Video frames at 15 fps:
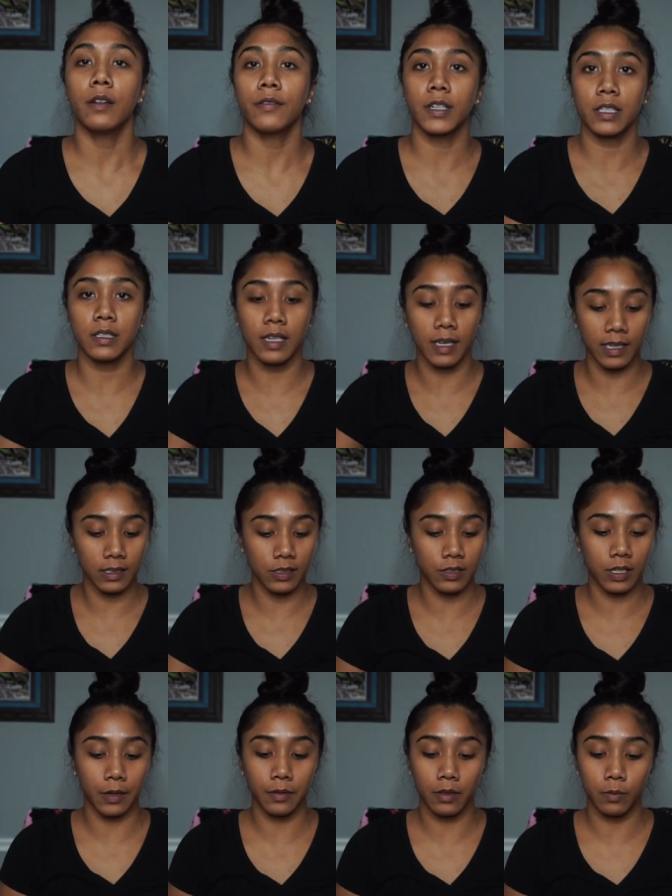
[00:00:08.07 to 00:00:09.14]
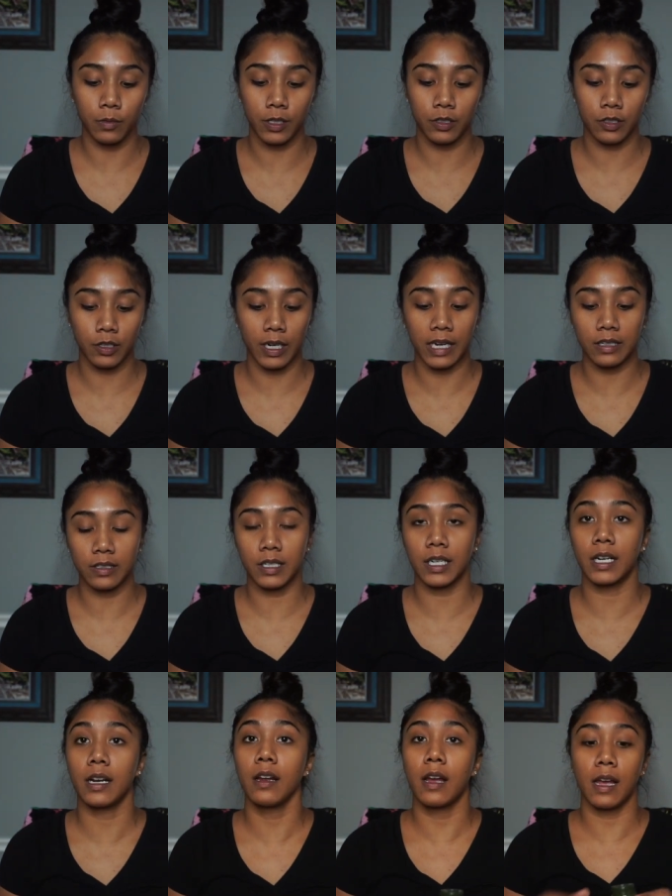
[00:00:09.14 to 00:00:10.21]
First, I like to start with the
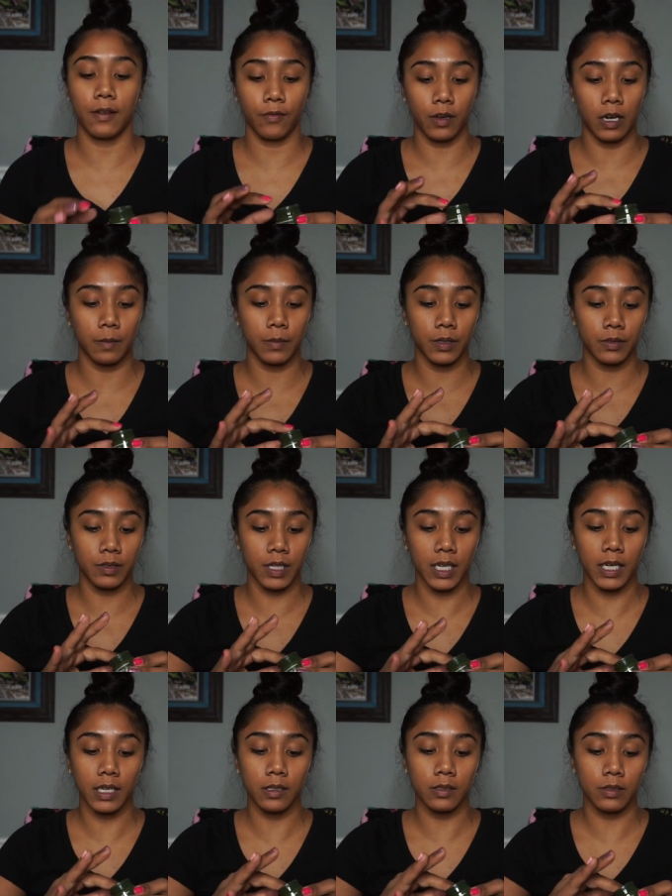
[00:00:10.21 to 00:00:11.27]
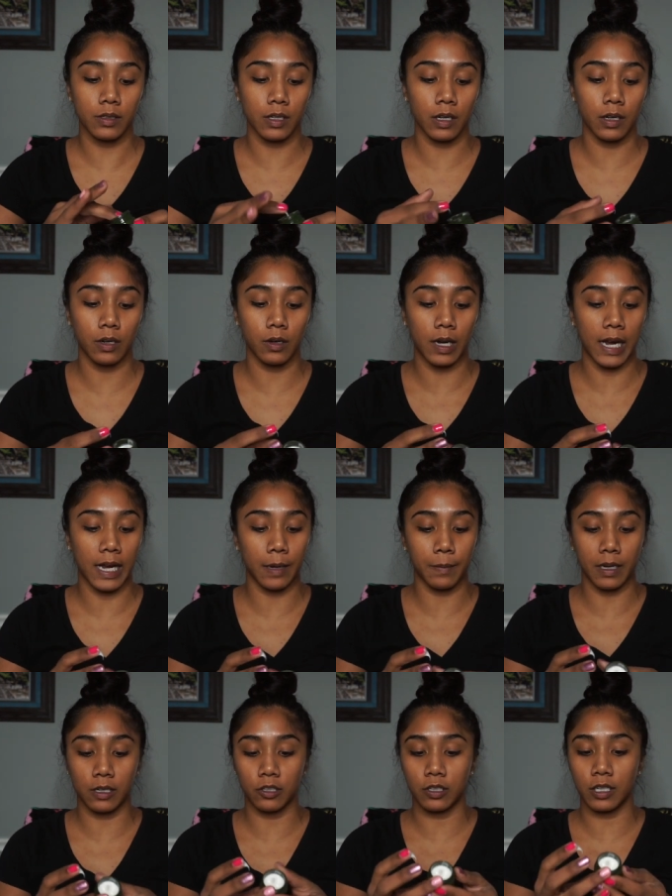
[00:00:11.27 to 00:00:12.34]
moisturizer. I have combo skin, so I'm
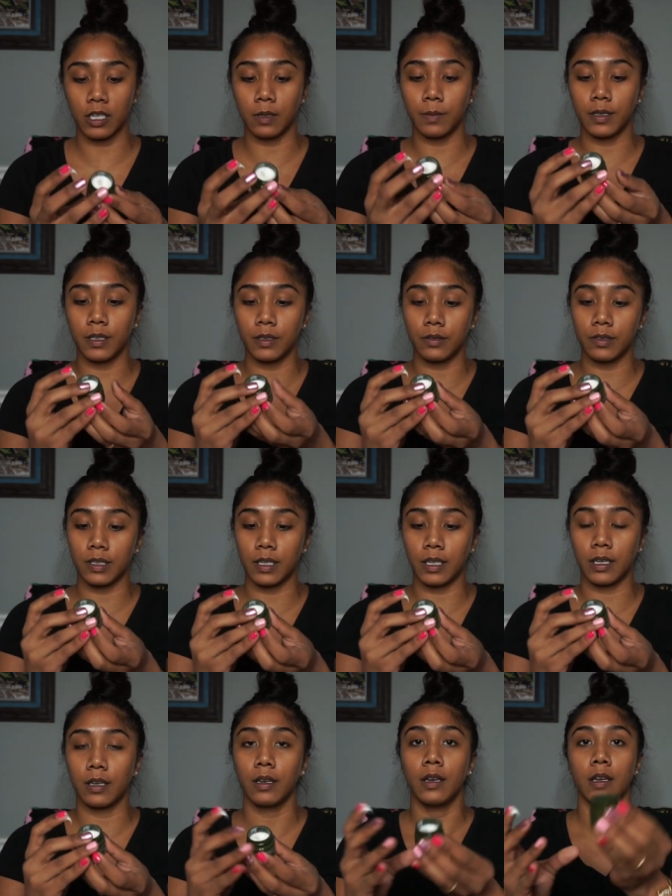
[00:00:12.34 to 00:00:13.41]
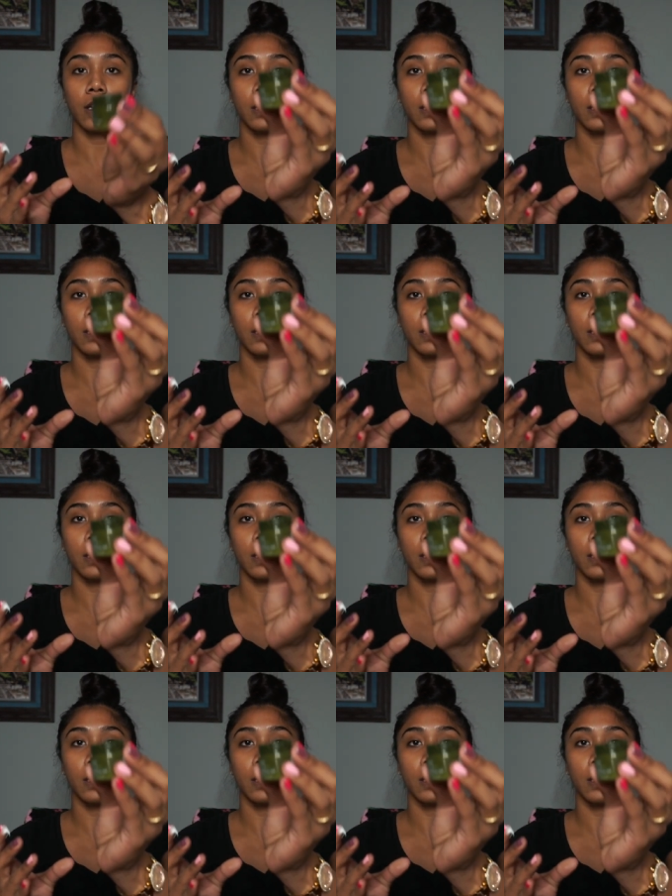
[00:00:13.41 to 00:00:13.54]
actually going to be using